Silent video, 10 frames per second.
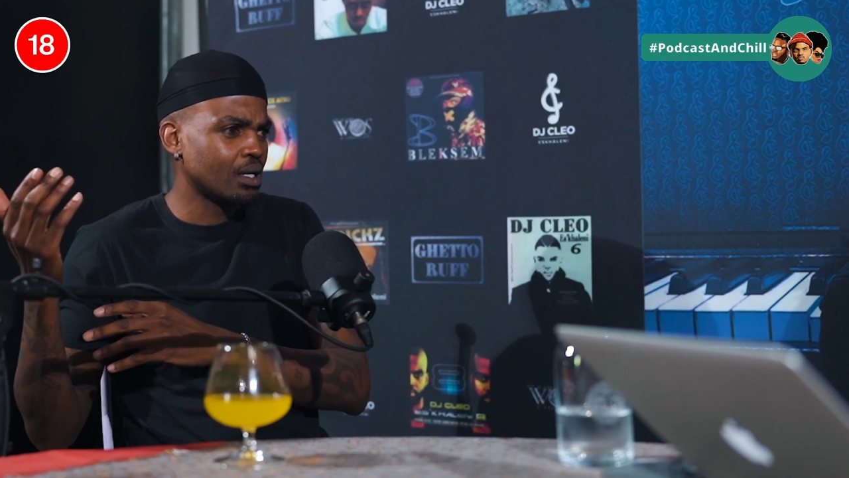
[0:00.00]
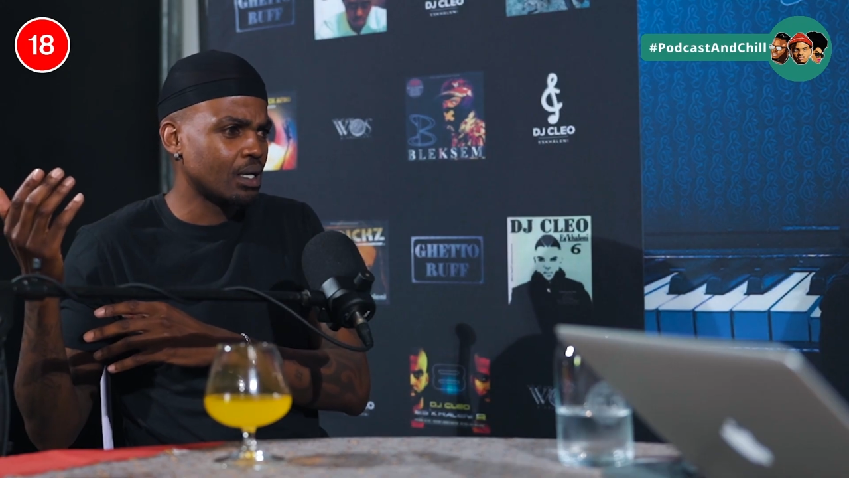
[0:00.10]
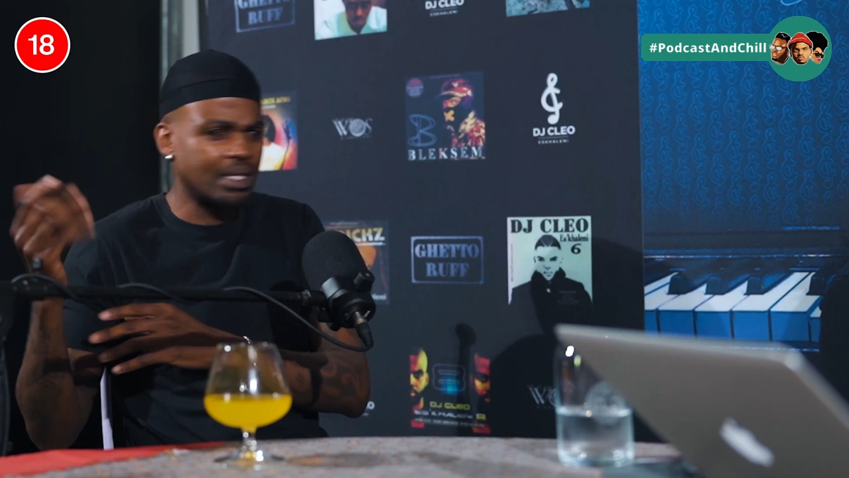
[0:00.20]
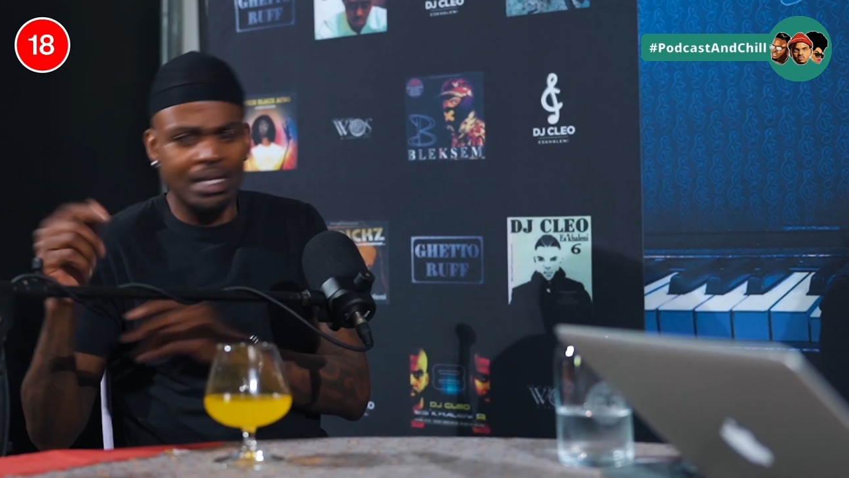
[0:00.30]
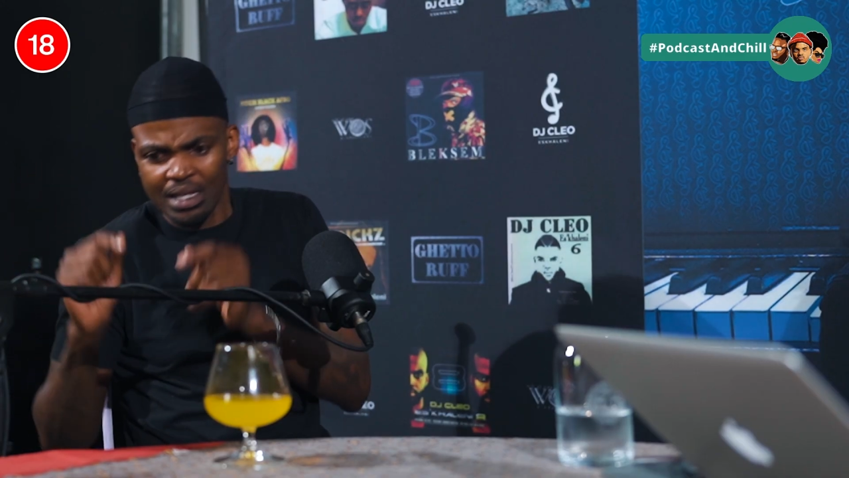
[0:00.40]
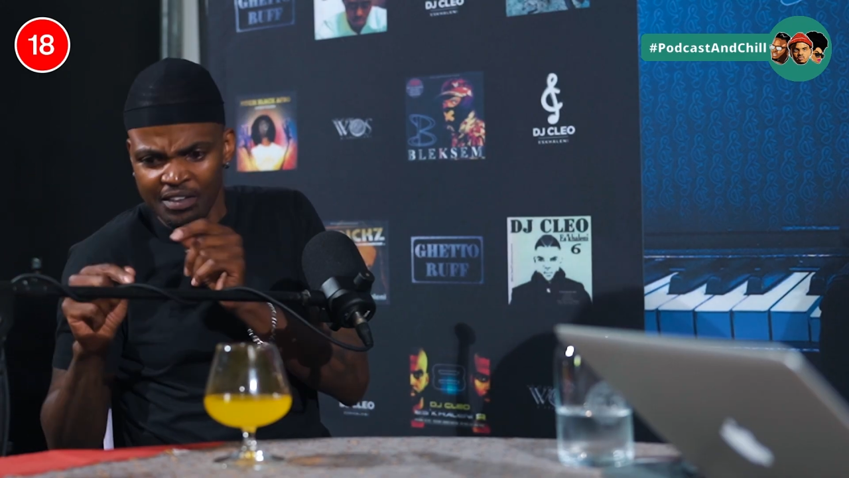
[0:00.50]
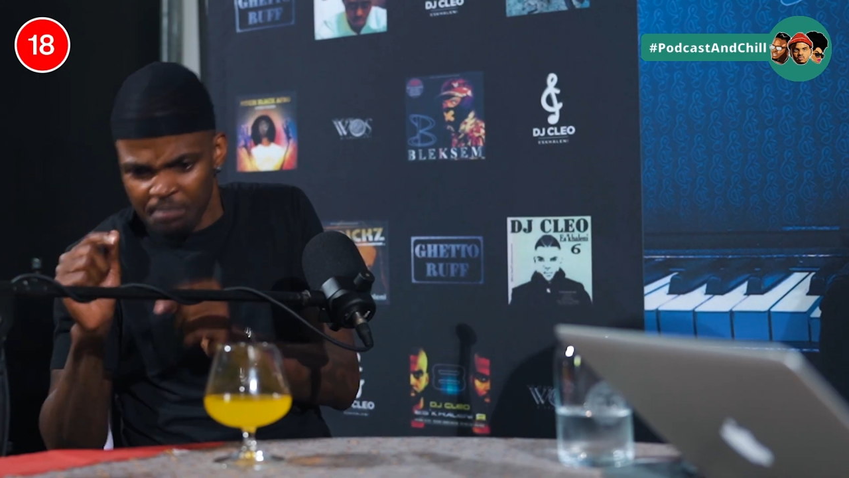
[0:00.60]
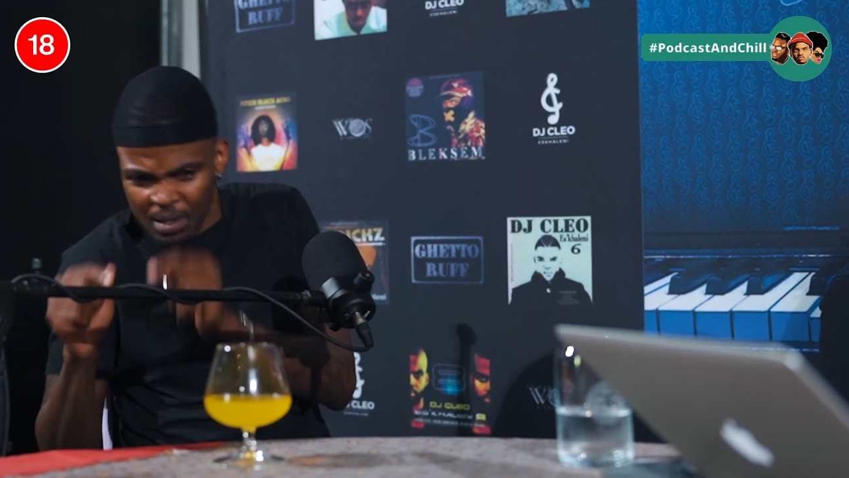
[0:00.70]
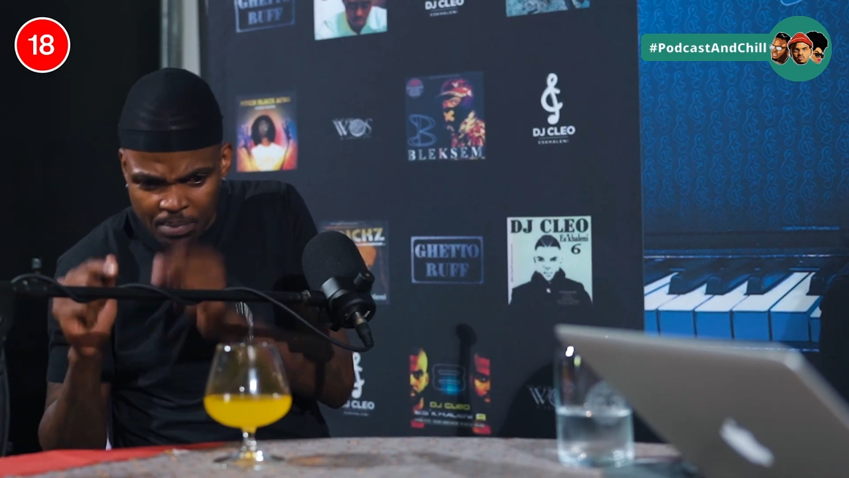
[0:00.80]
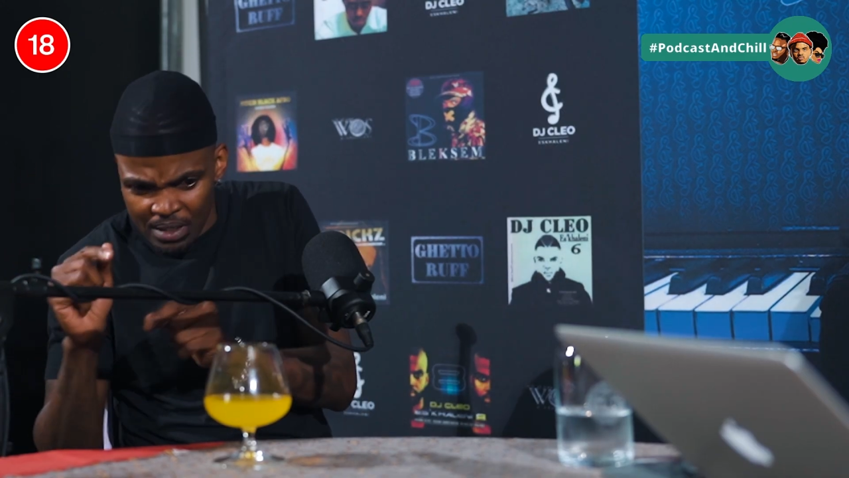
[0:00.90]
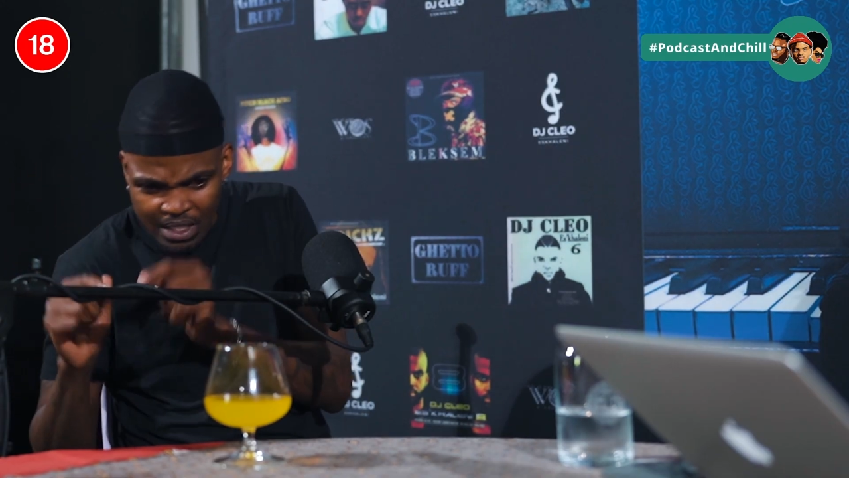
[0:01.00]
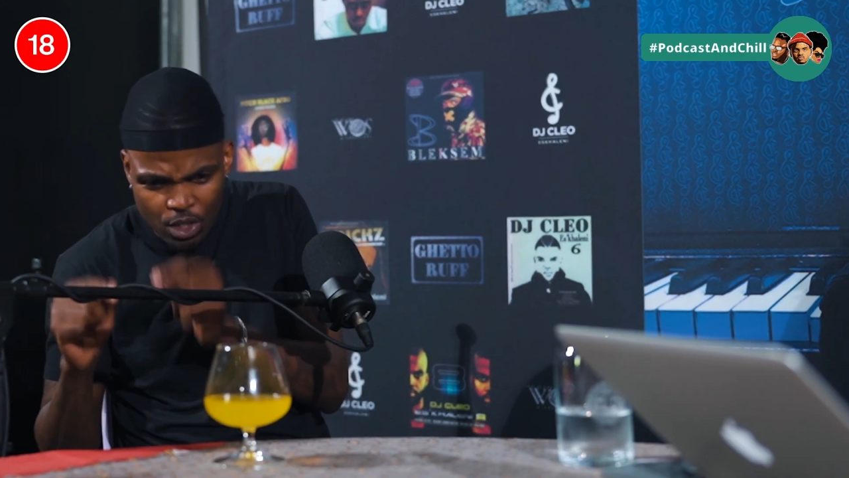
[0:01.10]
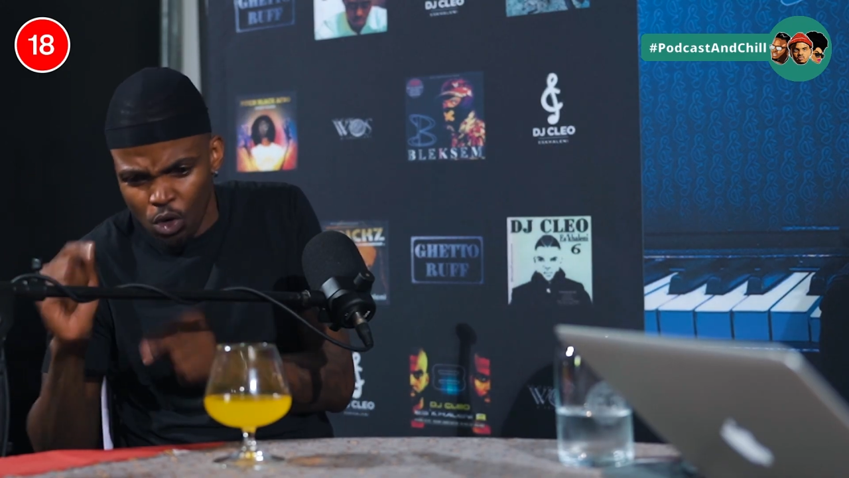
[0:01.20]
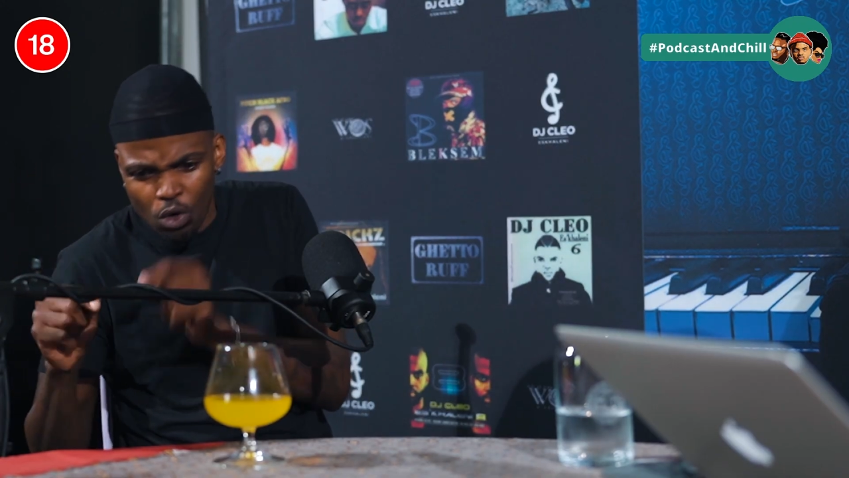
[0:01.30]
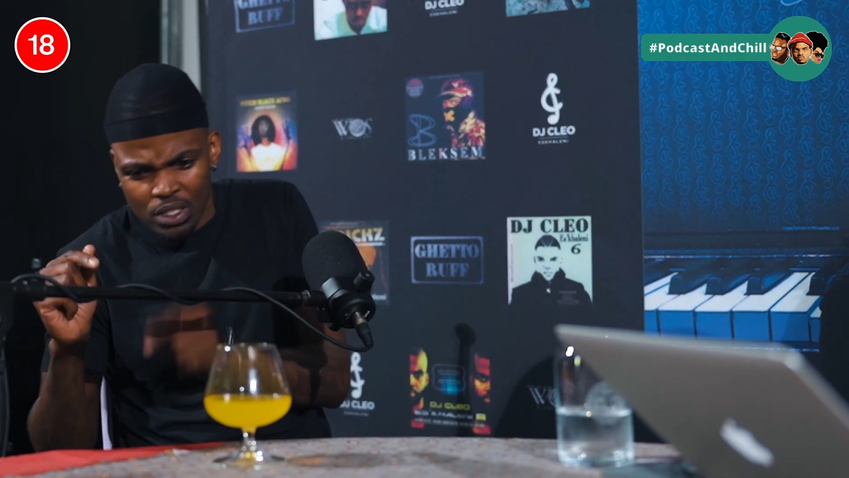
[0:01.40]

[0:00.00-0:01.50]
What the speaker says: And then if people say, yo,